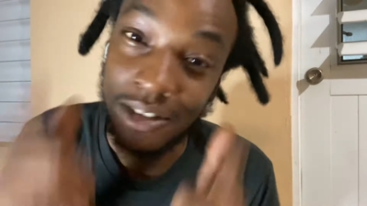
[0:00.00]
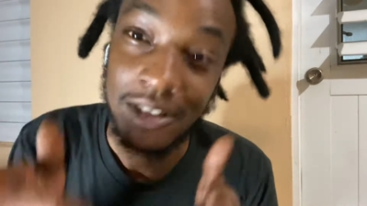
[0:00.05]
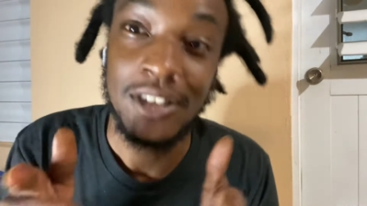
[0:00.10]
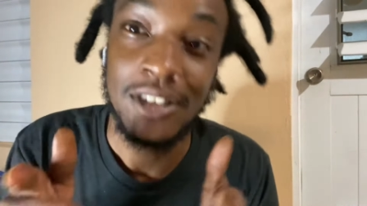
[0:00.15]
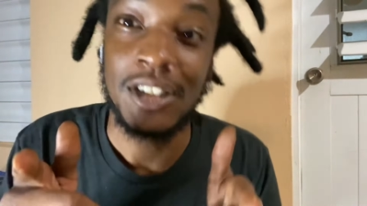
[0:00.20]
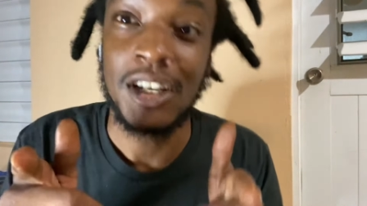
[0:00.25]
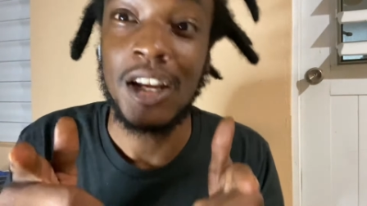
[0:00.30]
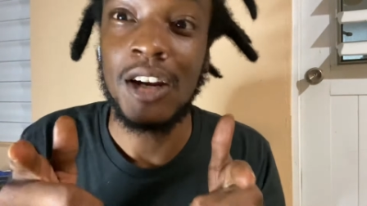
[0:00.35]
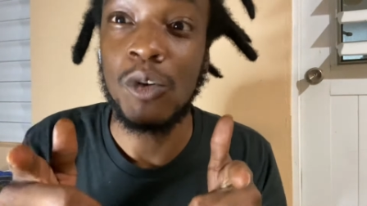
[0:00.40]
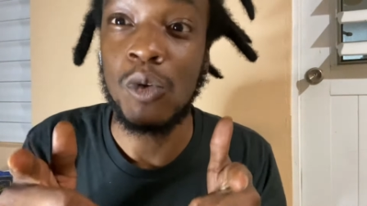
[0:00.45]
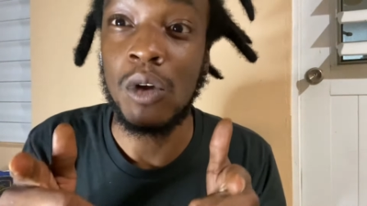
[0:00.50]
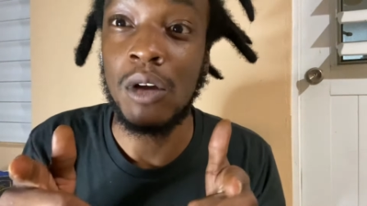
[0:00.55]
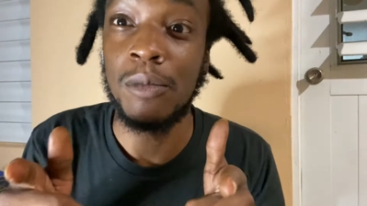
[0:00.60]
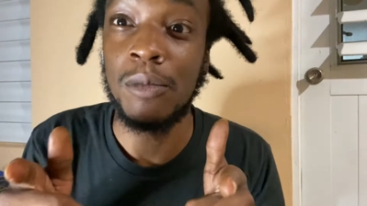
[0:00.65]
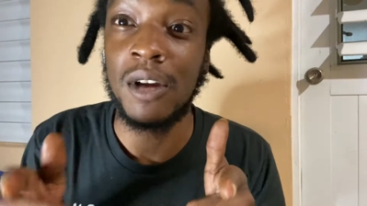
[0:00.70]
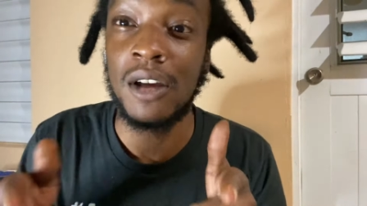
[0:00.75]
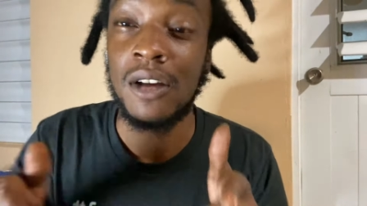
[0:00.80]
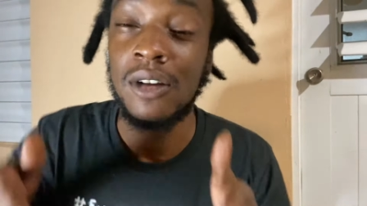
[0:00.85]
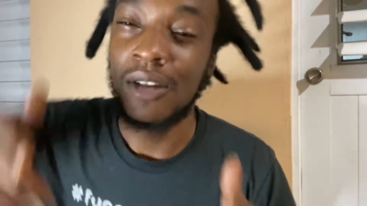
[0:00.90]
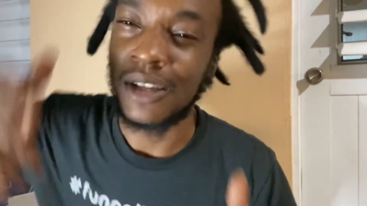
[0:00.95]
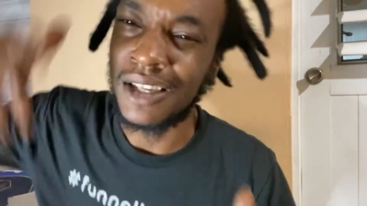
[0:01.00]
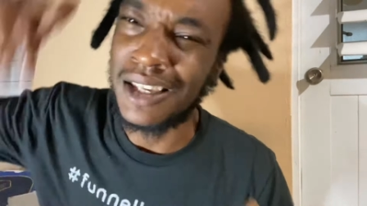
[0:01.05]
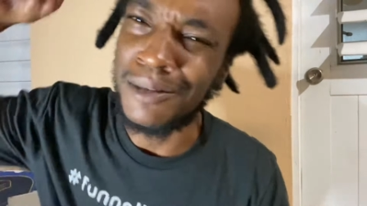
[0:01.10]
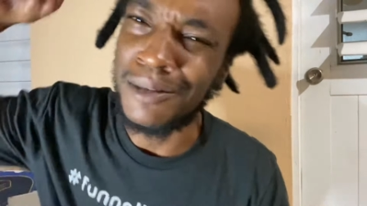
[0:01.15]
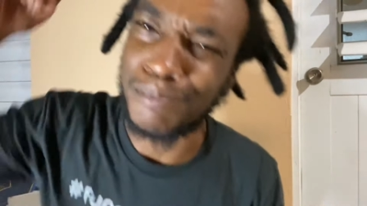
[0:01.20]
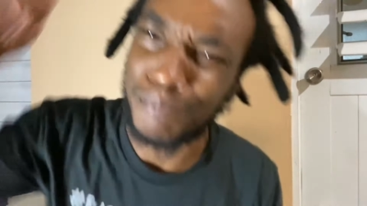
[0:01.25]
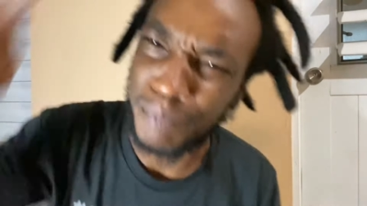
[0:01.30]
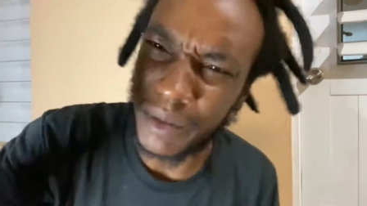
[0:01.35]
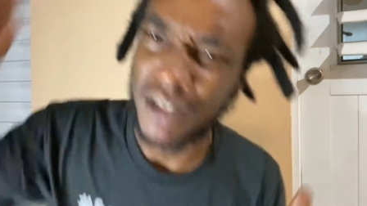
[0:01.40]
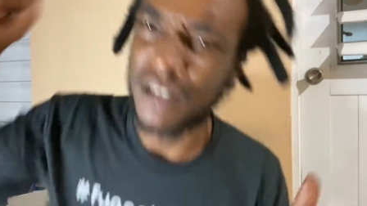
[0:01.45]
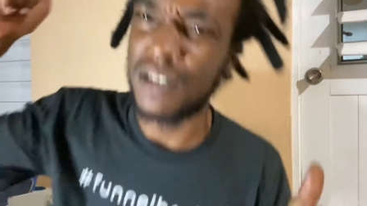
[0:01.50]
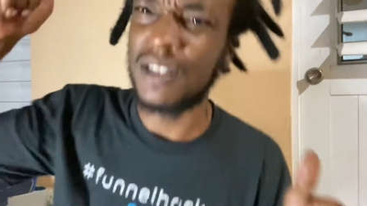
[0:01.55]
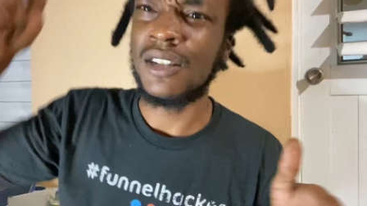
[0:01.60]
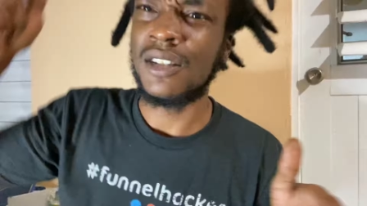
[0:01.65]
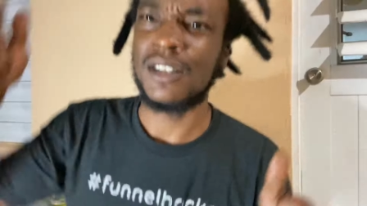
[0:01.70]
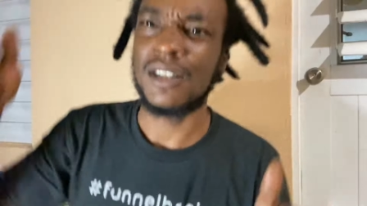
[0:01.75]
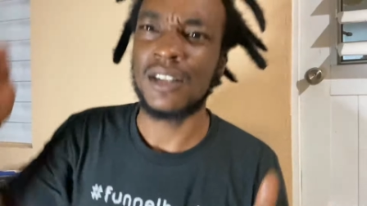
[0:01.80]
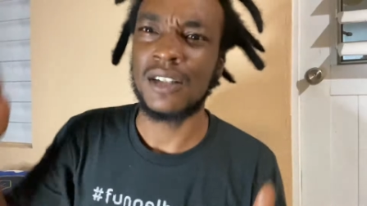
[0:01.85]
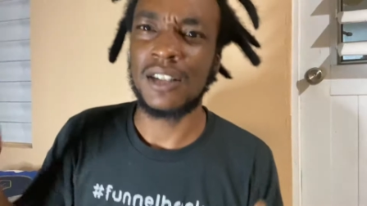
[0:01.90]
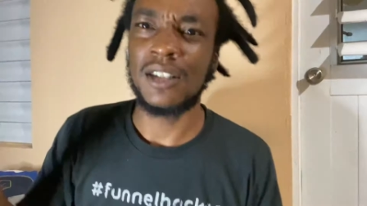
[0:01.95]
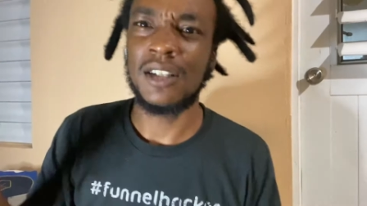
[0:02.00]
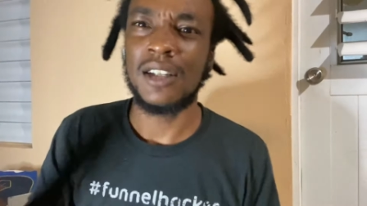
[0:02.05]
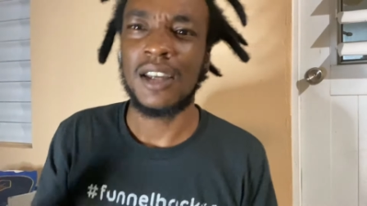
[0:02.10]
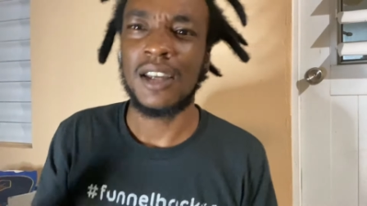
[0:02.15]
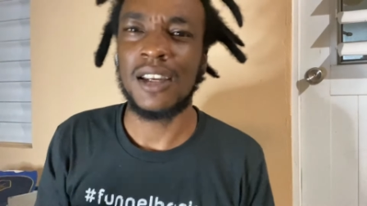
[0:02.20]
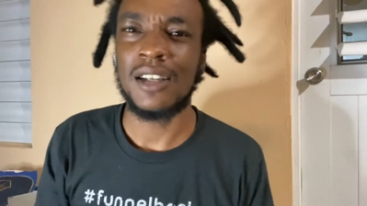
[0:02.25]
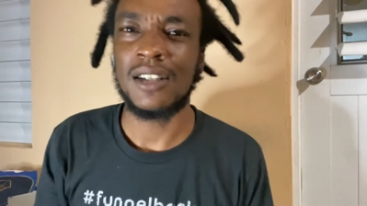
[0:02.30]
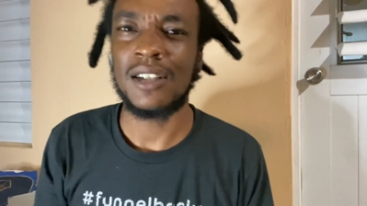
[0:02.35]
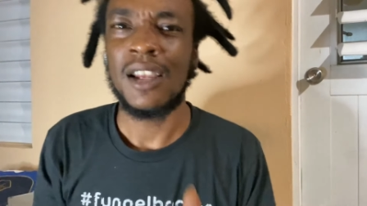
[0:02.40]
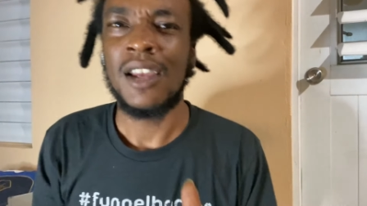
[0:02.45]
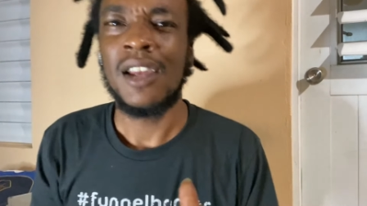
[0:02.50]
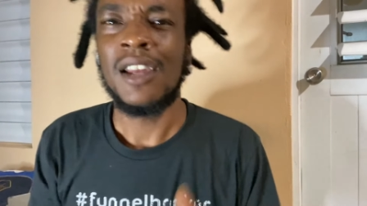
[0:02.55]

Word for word: Shout out to Kwame Brown. Keep busting these niggas in their ass.